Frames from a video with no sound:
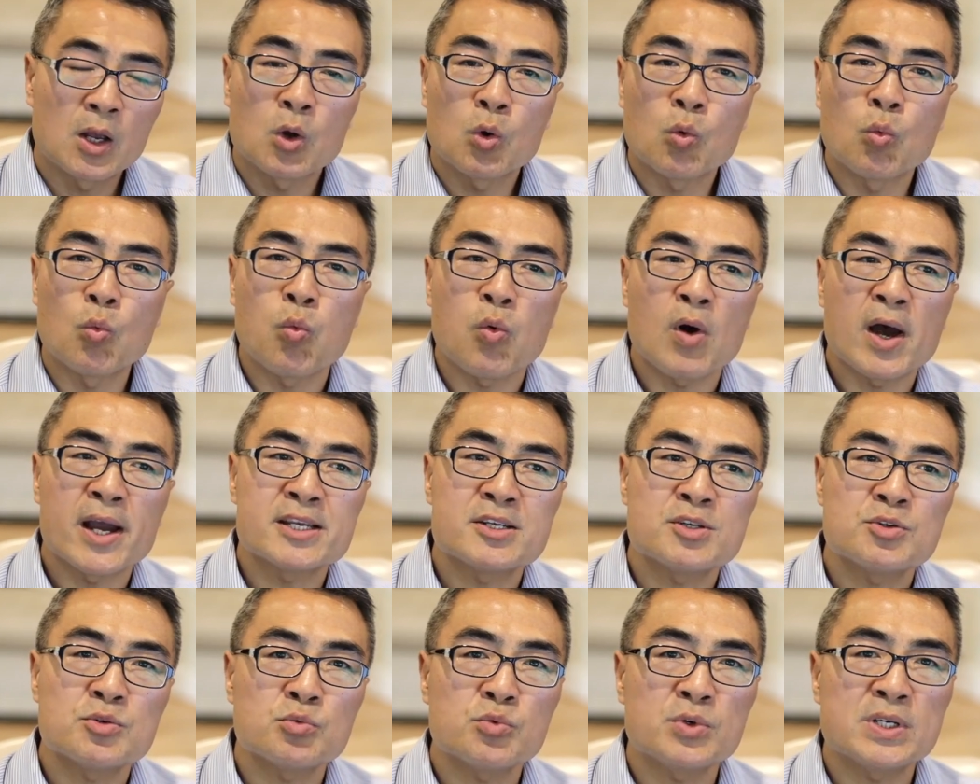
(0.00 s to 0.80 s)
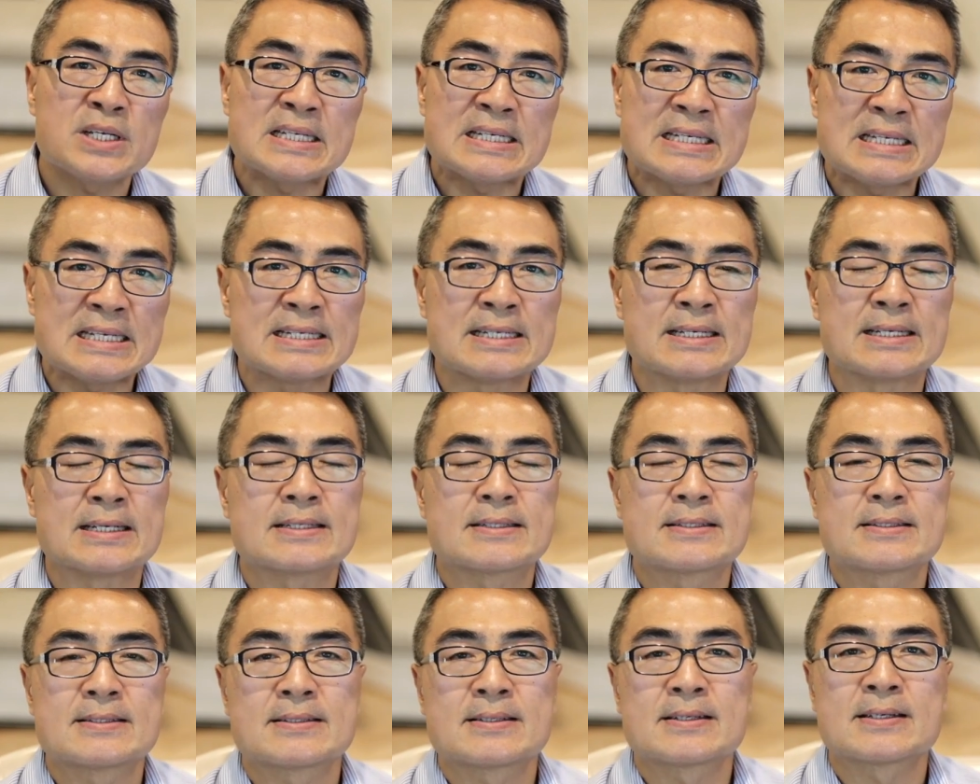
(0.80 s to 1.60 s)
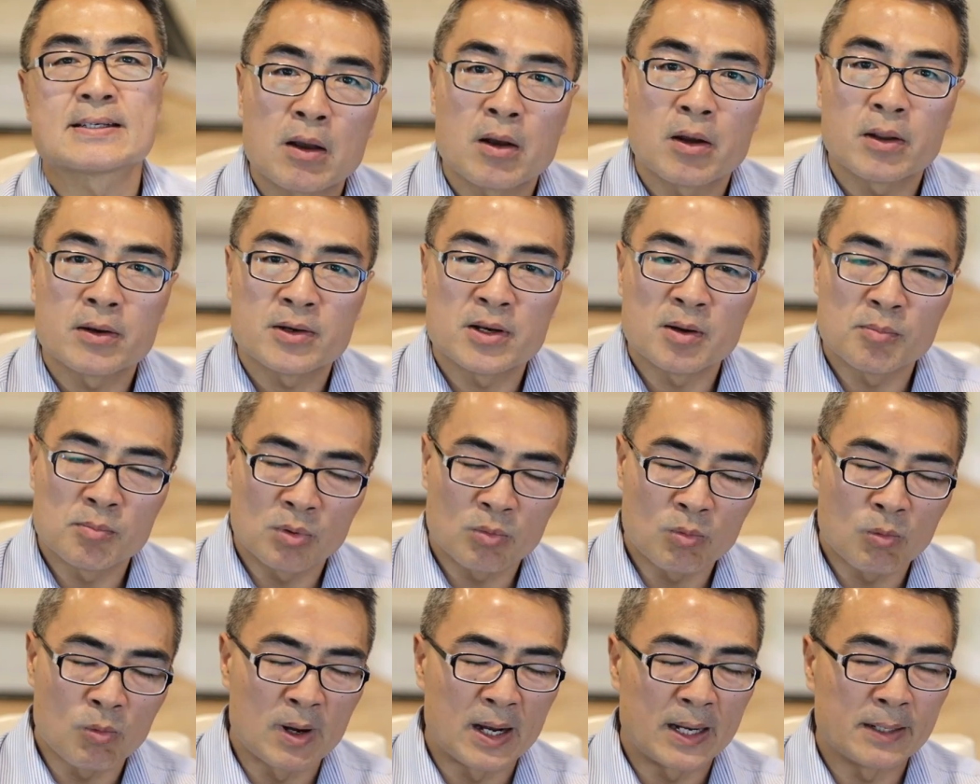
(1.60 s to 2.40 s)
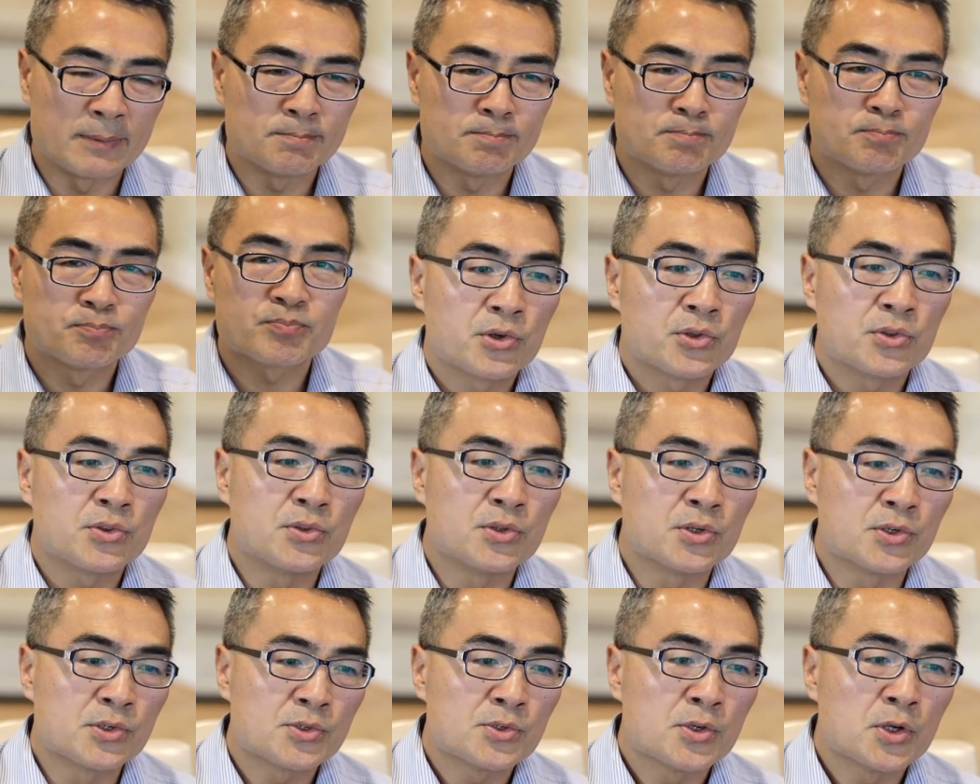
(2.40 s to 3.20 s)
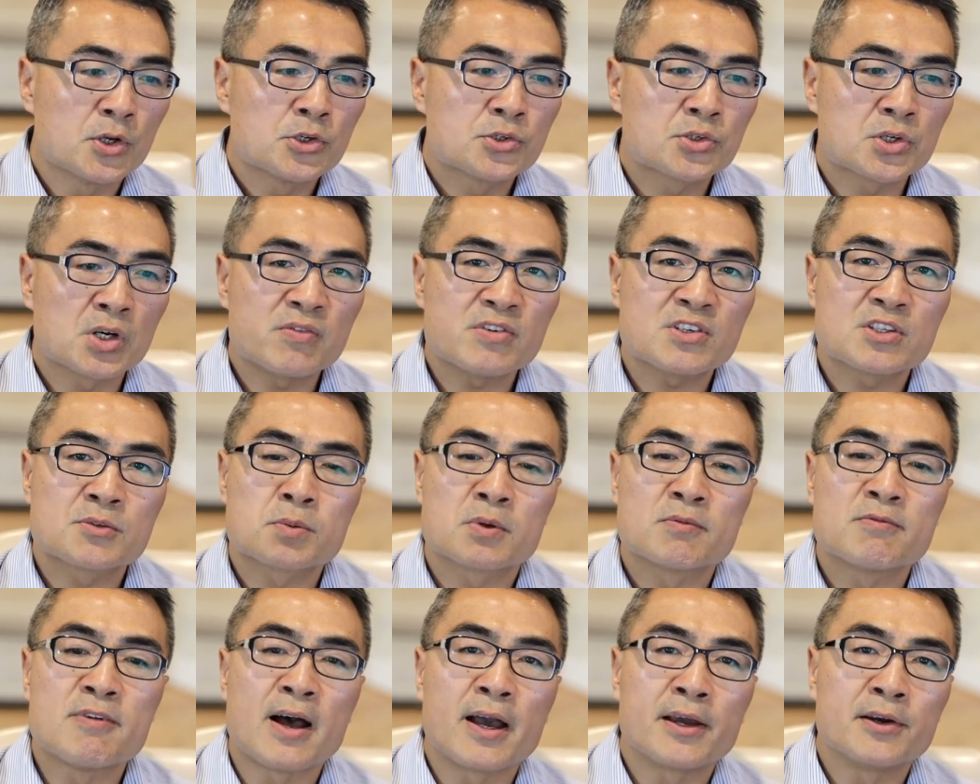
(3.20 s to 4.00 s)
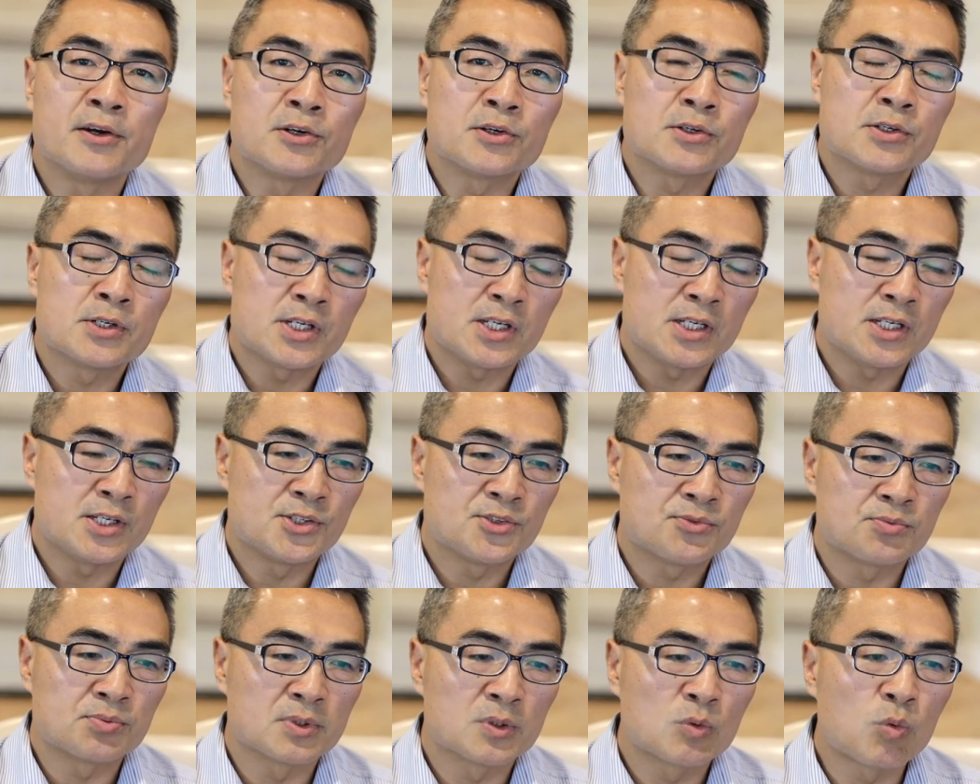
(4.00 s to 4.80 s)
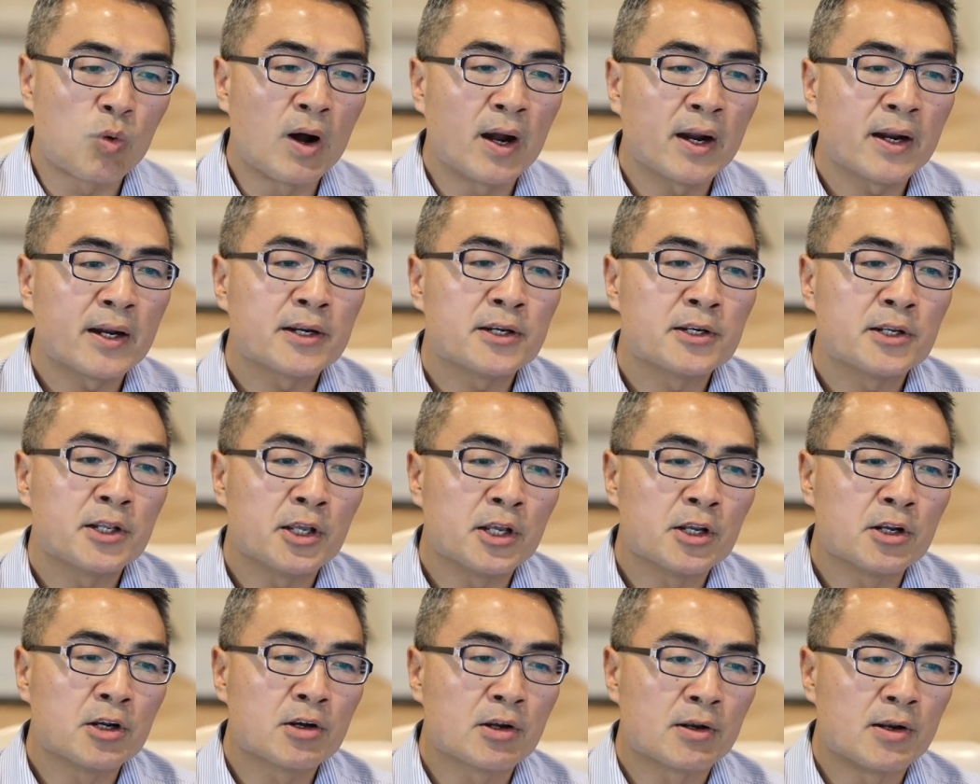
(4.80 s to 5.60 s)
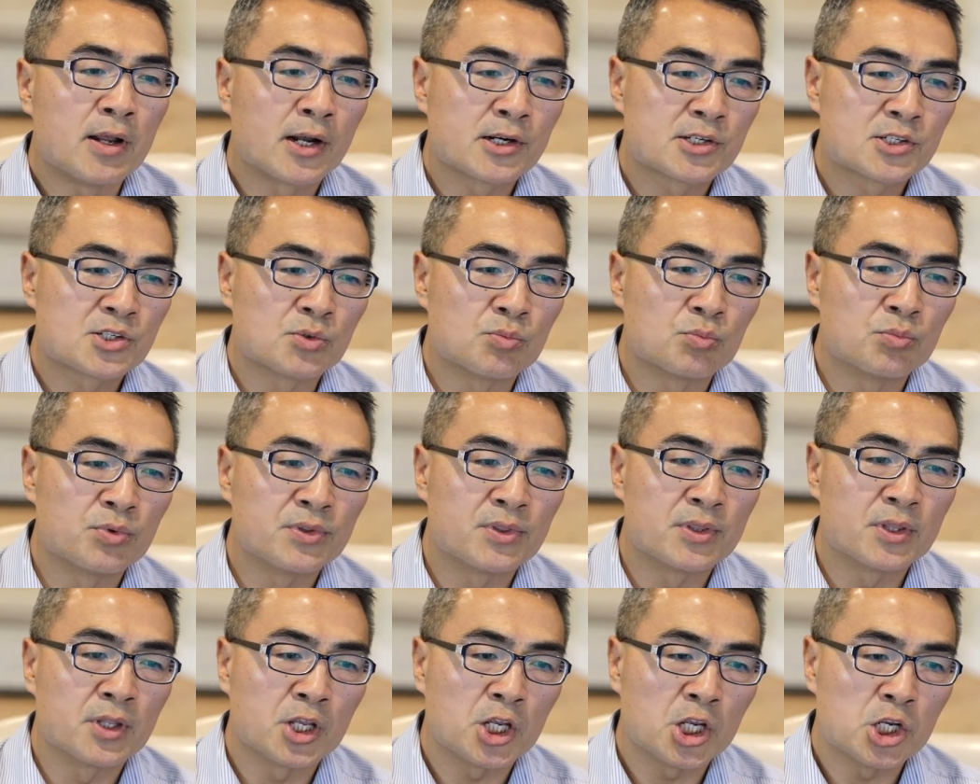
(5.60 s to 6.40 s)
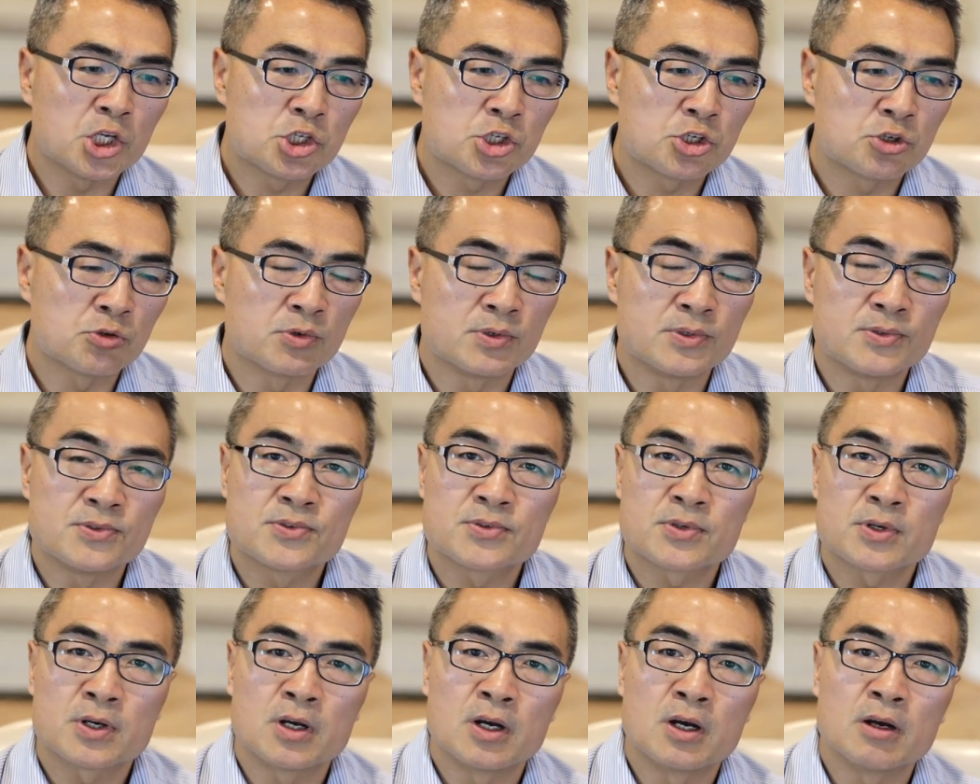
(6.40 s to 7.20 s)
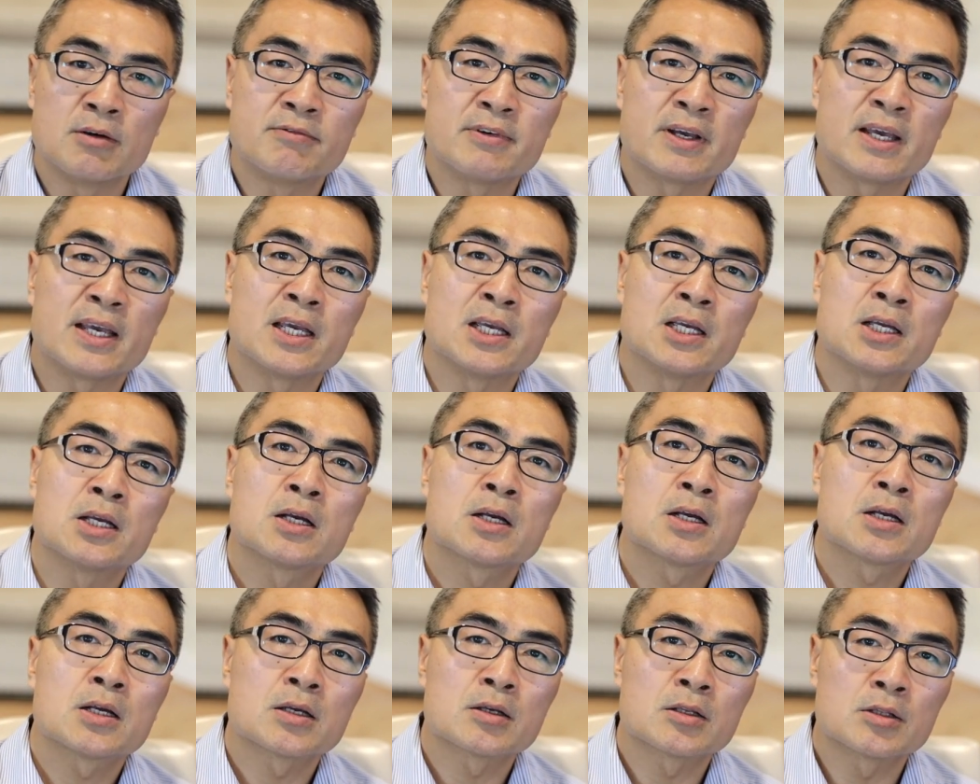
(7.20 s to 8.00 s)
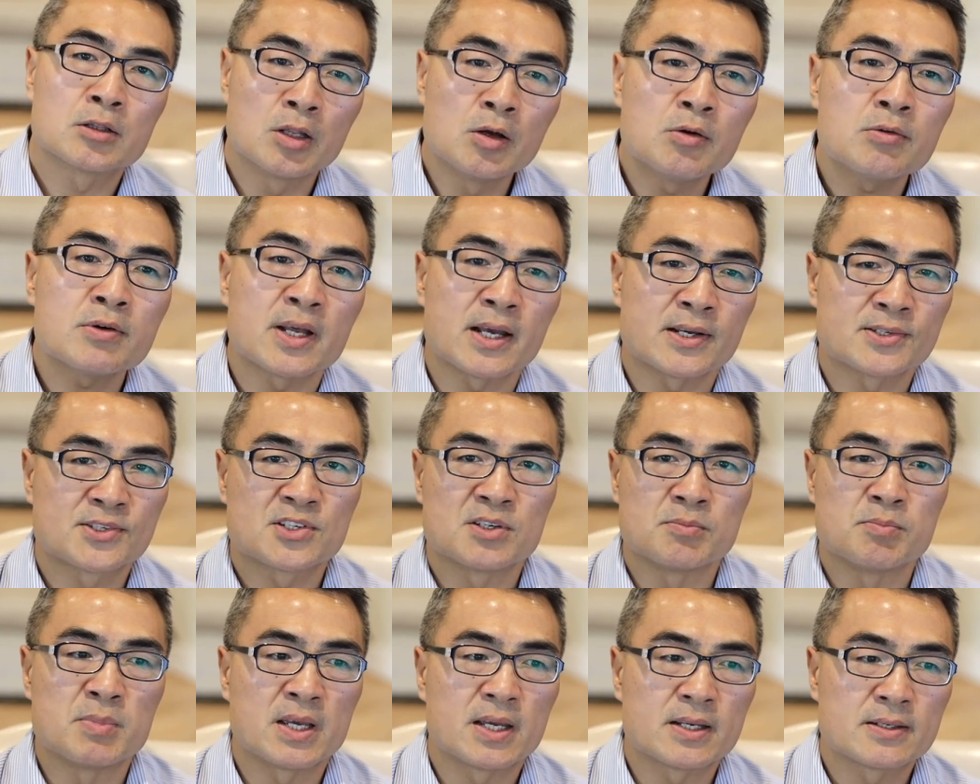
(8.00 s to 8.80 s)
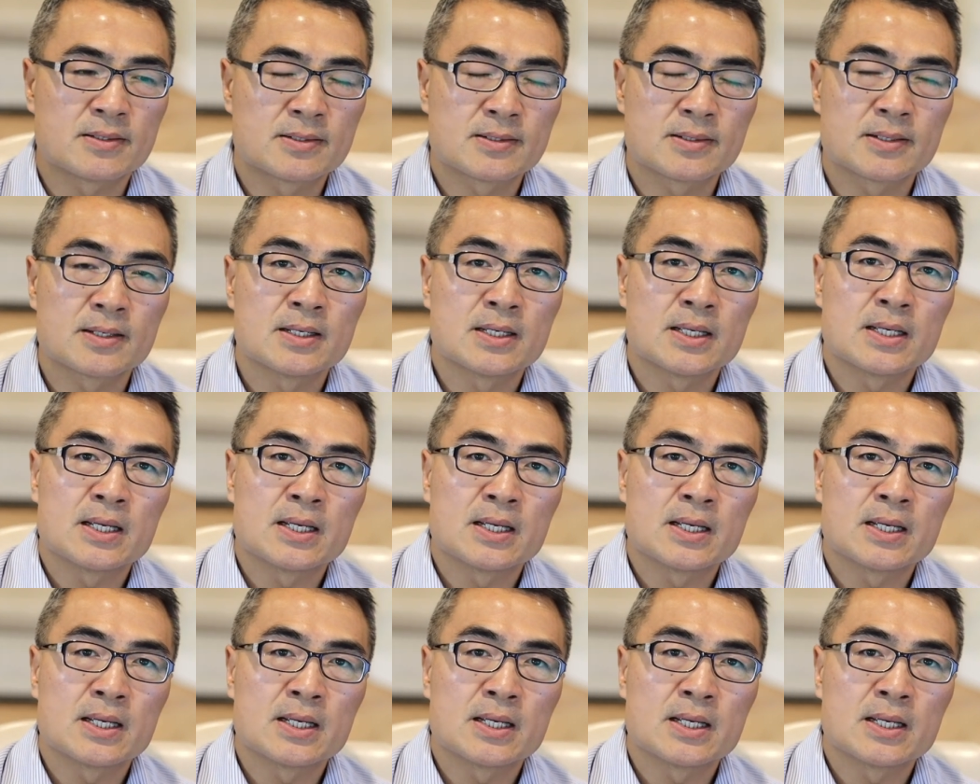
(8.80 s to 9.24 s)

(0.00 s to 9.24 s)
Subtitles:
Why do we need it? Number one, the service provider is required in connection with the issuance of a loan estimate.